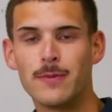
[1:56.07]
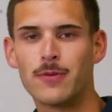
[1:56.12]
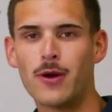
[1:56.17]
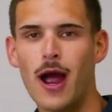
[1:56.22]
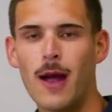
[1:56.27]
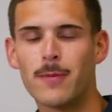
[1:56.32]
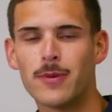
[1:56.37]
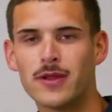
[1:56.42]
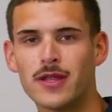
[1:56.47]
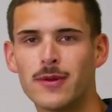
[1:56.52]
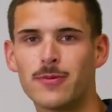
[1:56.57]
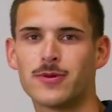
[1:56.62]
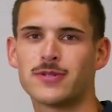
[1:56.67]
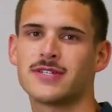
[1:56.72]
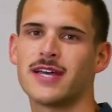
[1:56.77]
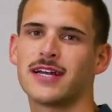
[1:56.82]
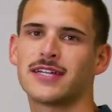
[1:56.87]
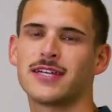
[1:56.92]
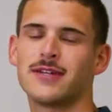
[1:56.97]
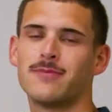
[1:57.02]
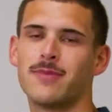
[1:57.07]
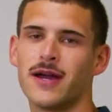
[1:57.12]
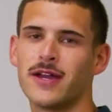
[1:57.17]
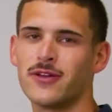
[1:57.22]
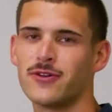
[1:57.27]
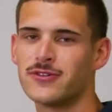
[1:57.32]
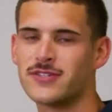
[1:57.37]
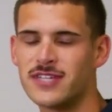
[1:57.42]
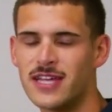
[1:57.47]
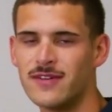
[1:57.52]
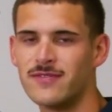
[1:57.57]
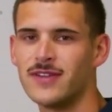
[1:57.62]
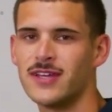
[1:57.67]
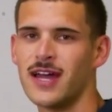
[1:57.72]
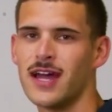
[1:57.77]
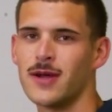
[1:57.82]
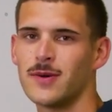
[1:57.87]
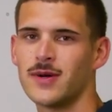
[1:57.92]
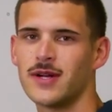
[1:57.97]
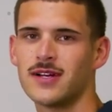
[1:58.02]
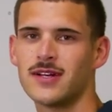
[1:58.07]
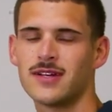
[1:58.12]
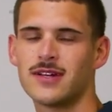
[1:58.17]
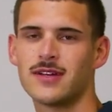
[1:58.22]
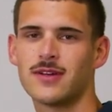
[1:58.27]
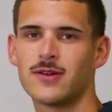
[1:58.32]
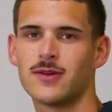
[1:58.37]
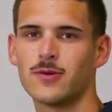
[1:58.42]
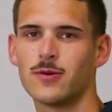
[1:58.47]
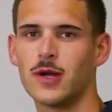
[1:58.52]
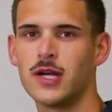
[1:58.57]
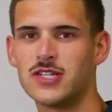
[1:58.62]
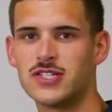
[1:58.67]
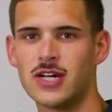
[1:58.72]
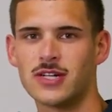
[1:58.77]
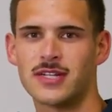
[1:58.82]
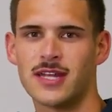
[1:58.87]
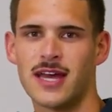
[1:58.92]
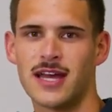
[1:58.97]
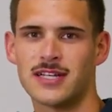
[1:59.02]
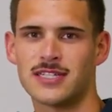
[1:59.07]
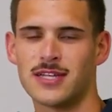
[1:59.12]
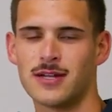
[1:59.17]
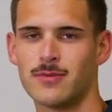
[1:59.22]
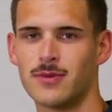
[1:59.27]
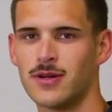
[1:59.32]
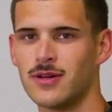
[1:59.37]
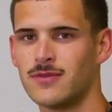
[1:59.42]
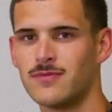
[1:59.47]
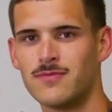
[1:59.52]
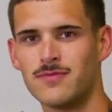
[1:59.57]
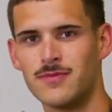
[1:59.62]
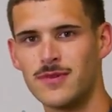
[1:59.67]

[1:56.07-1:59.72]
properly protected by your safety eyewear? Reach out to Hex Armor,